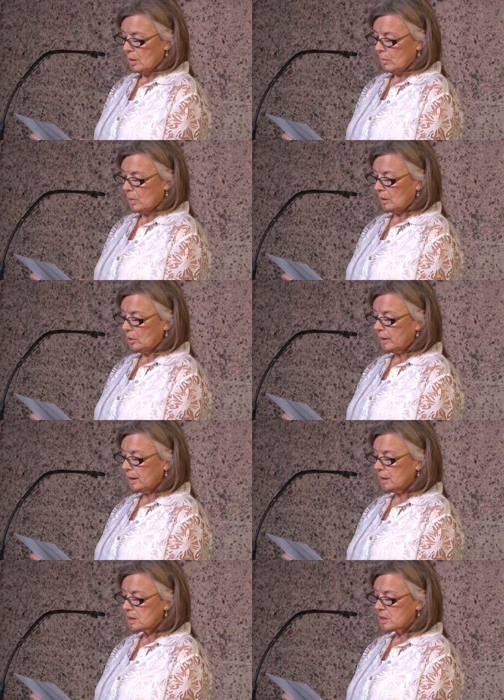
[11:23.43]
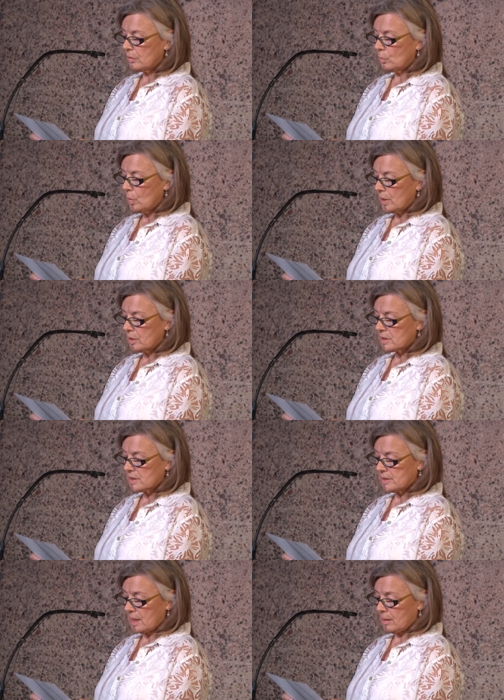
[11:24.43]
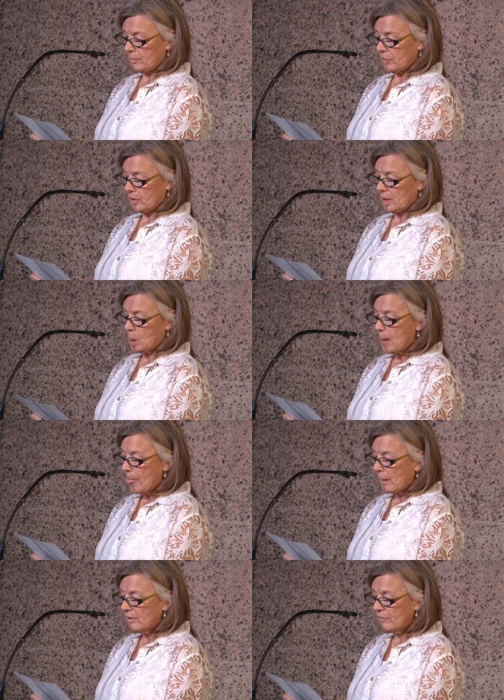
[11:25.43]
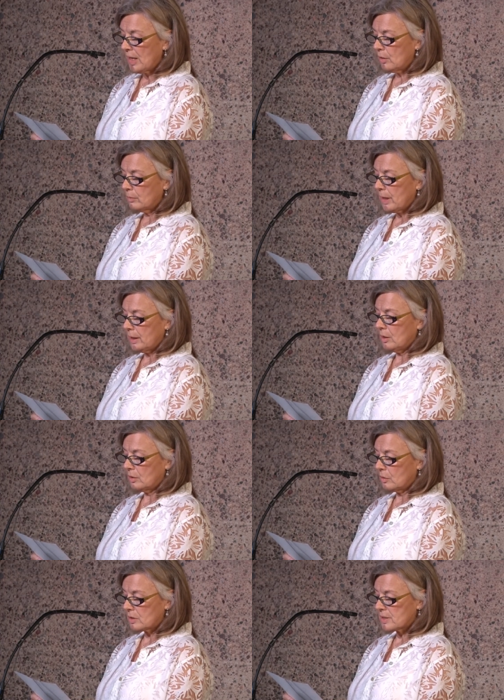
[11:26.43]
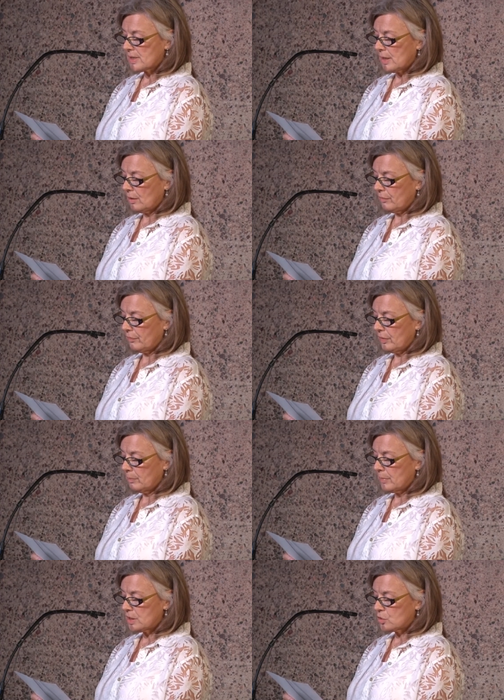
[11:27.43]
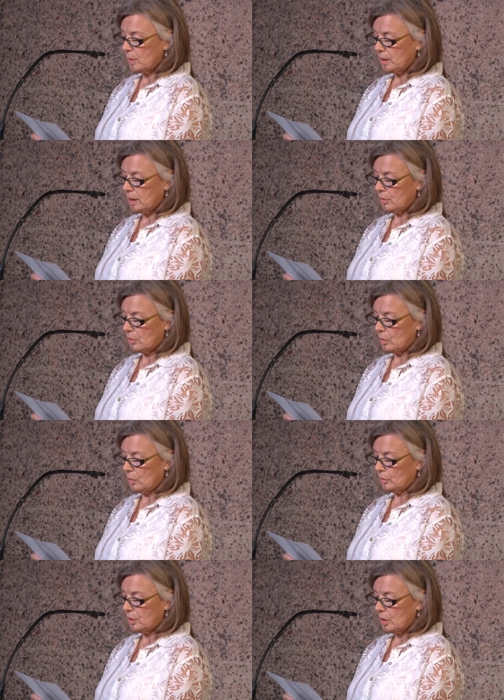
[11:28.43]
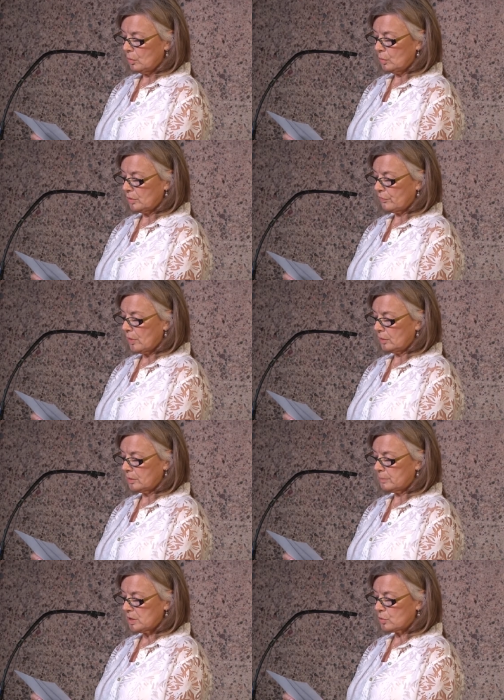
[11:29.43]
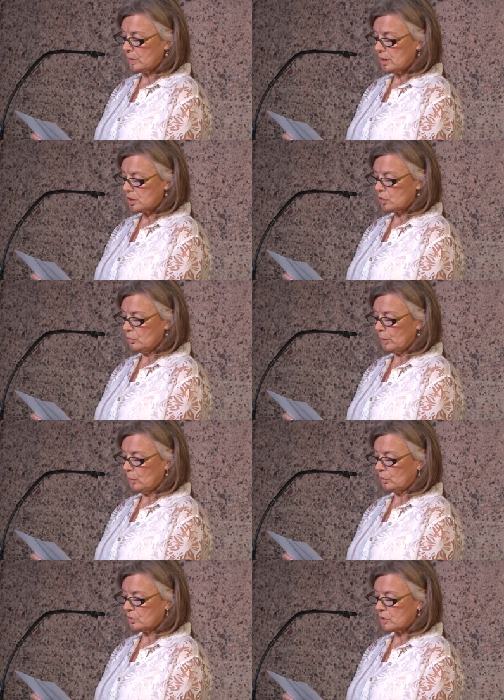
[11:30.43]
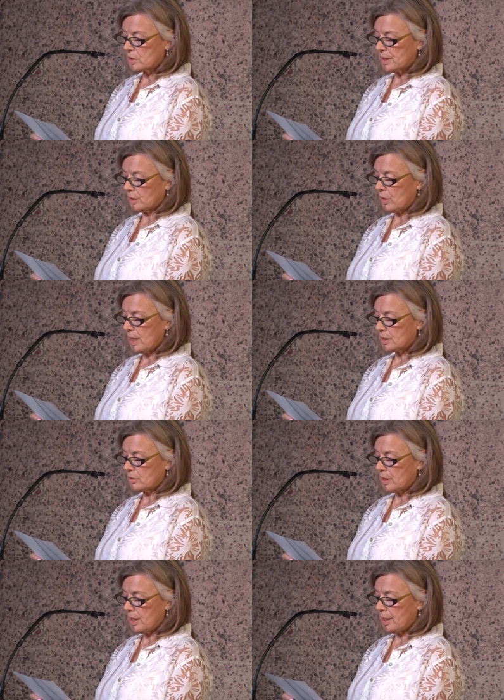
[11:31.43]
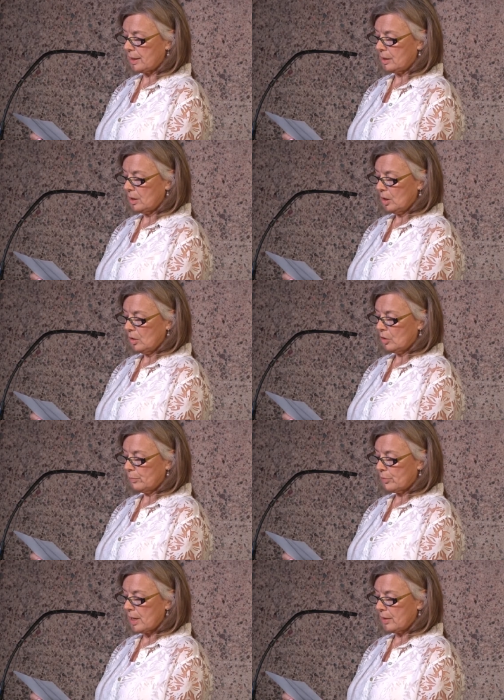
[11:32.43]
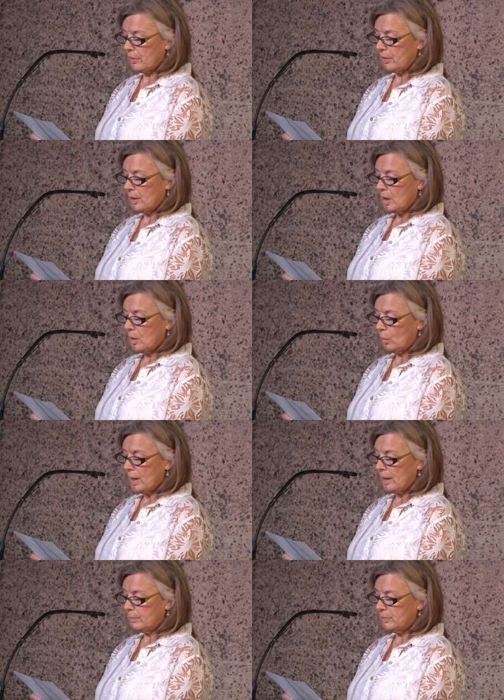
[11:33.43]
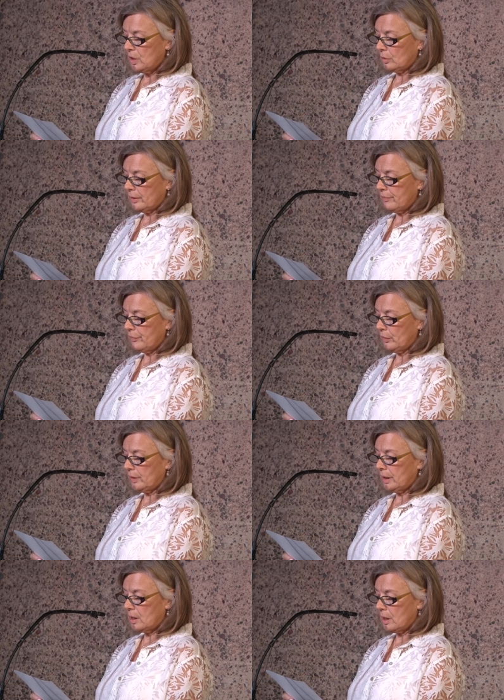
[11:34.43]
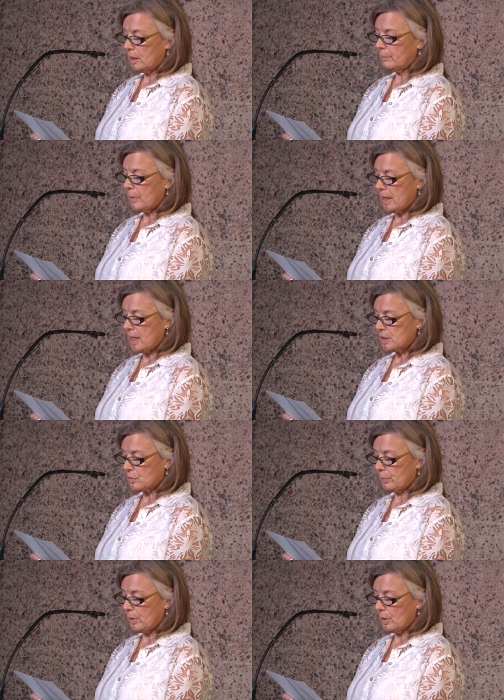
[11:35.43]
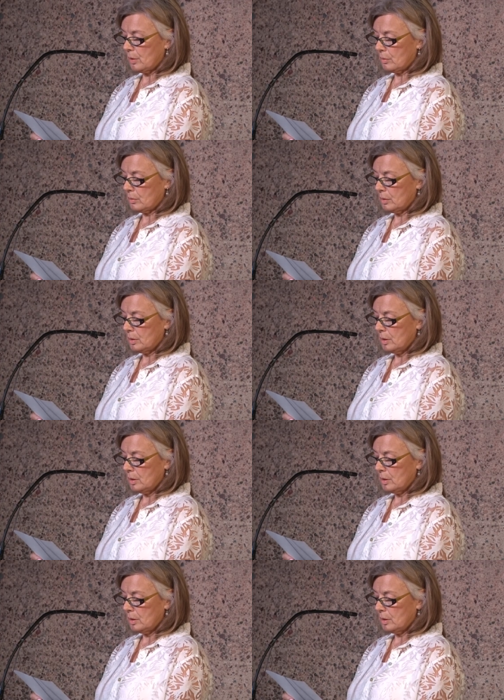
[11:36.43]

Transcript: While looking into the water's depth, I found my younger self, my twenty-year-old, who had fallen between two boulders and cracked her head, her breath, a web nearly fully cut by Atropos.